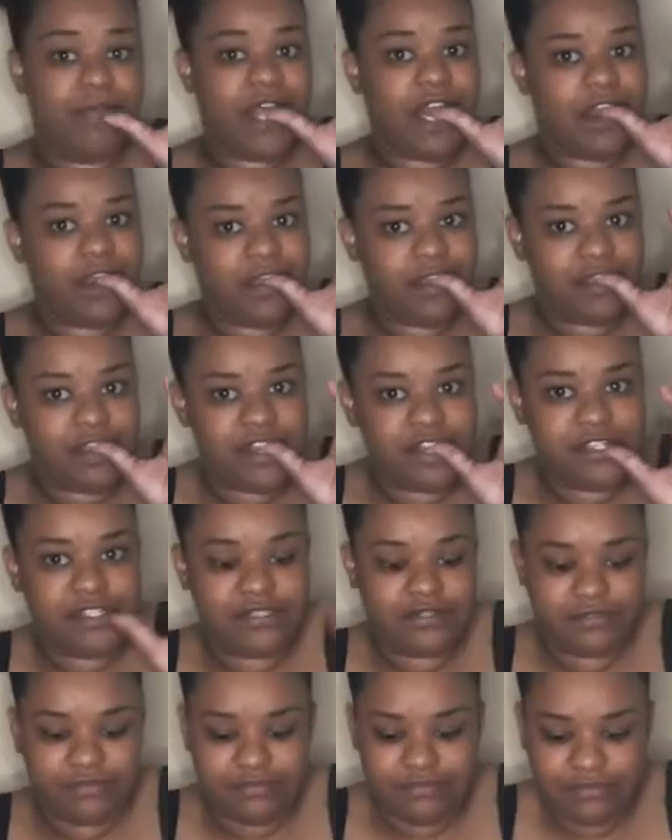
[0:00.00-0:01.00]
many
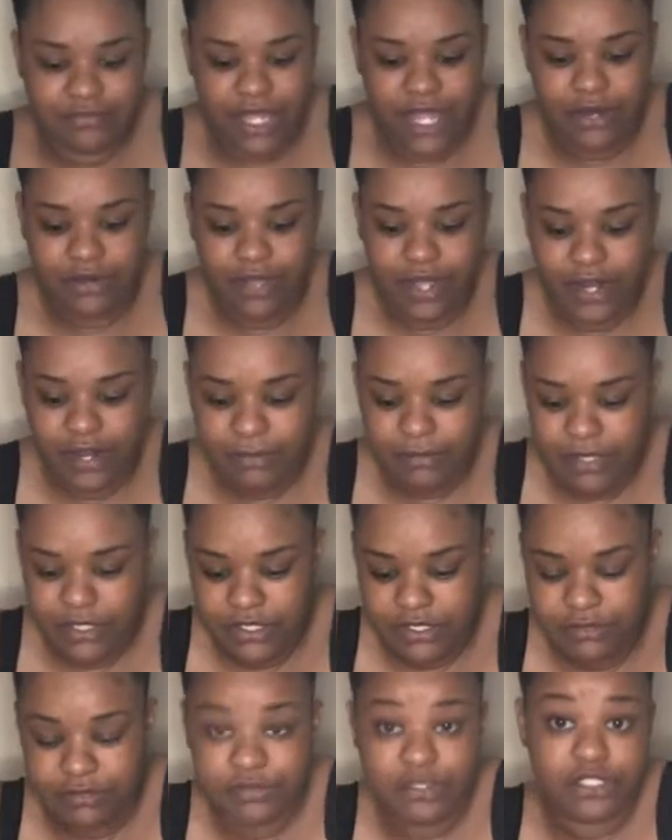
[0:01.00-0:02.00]
because I don't have
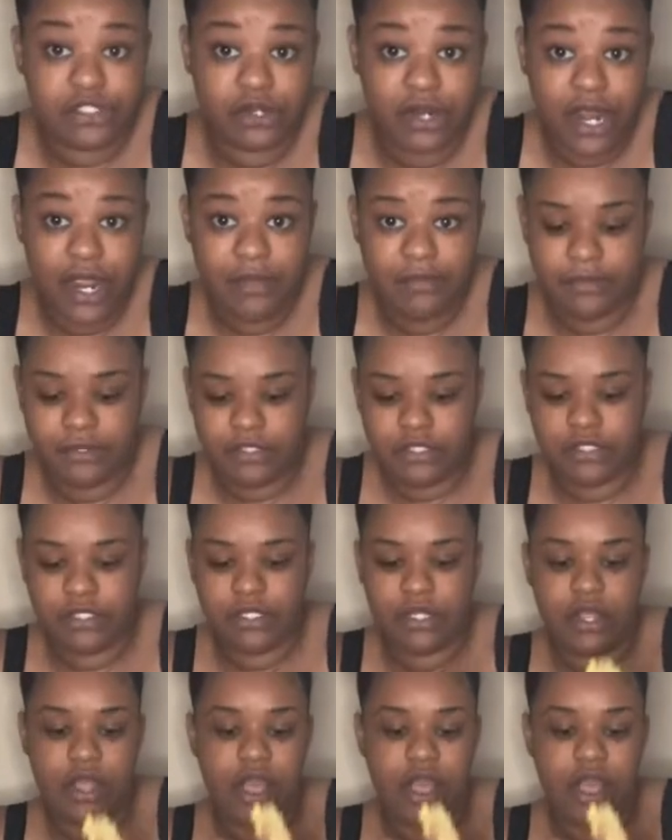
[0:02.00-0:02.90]
many subscribers.